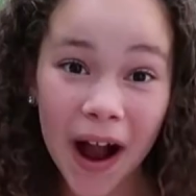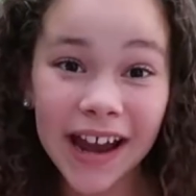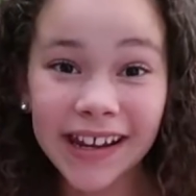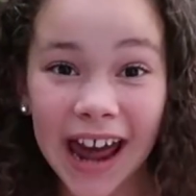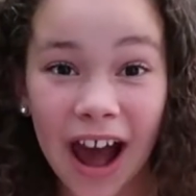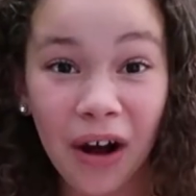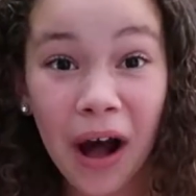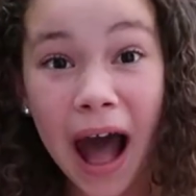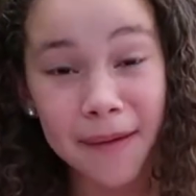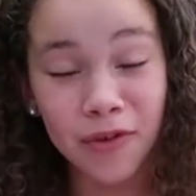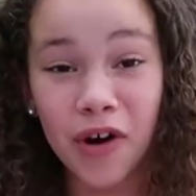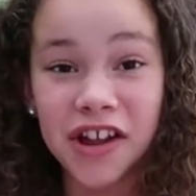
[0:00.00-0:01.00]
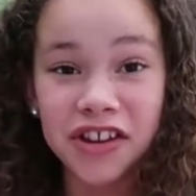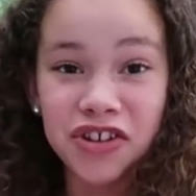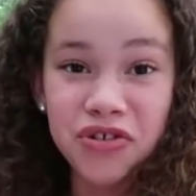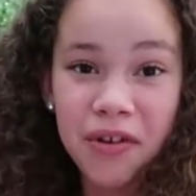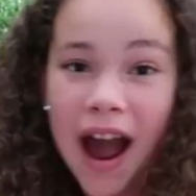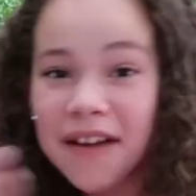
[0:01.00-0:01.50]
right now I'm going
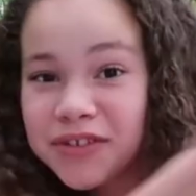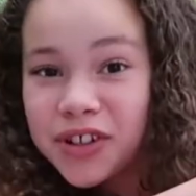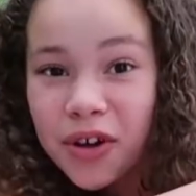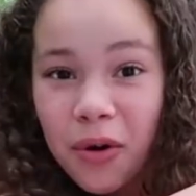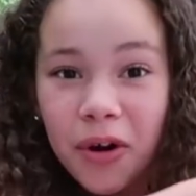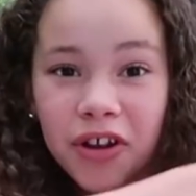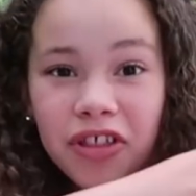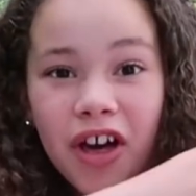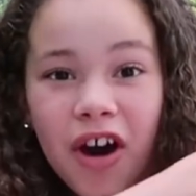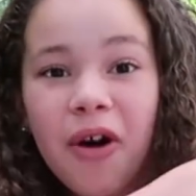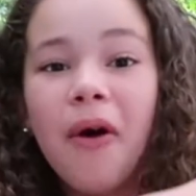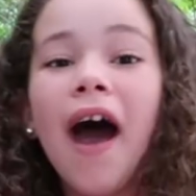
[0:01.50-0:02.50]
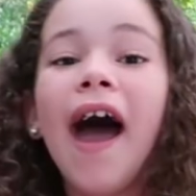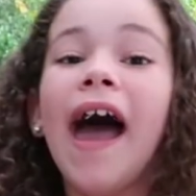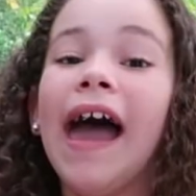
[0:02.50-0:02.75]
to drive to the ortho,